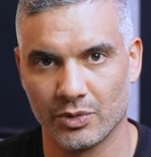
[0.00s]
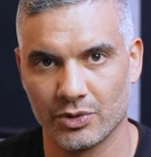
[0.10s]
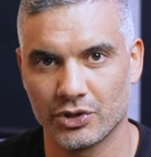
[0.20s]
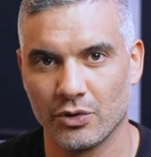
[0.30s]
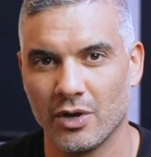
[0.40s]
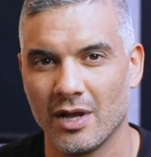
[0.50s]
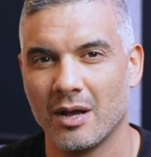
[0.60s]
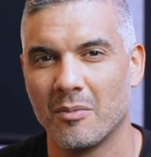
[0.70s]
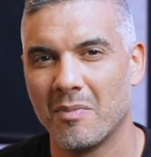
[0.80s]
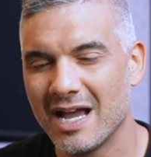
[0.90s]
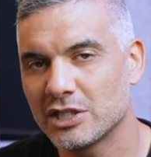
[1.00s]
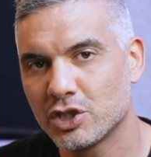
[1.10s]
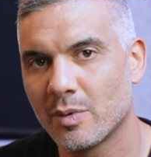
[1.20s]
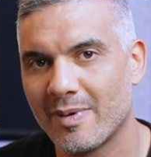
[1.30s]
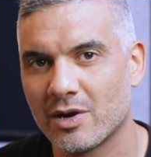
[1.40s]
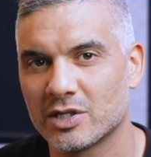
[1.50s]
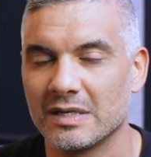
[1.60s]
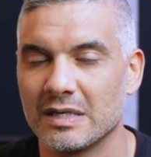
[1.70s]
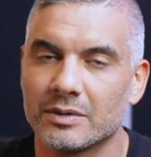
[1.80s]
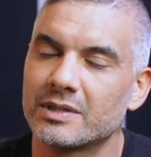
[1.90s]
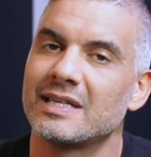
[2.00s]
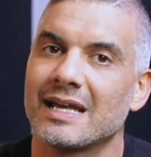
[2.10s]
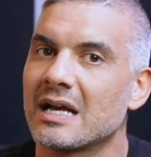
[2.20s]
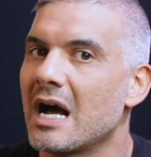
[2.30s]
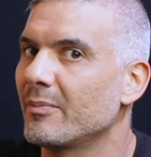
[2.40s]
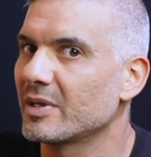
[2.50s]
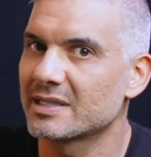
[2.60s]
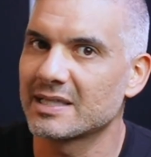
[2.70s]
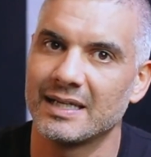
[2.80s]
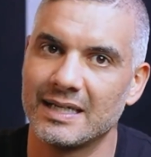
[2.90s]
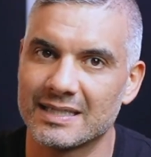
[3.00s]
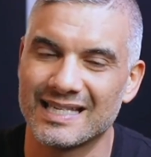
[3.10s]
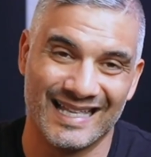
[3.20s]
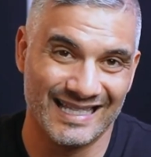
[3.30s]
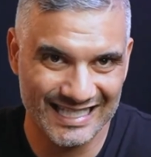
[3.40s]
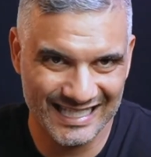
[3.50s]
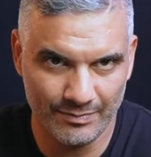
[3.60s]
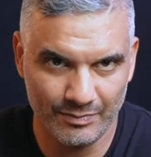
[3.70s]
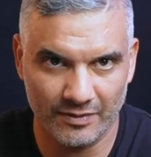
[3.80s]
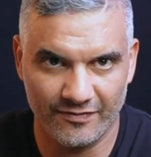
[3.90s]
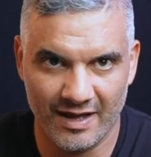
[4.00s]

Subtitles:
So my superpower is to be able to take complex ideas and simplify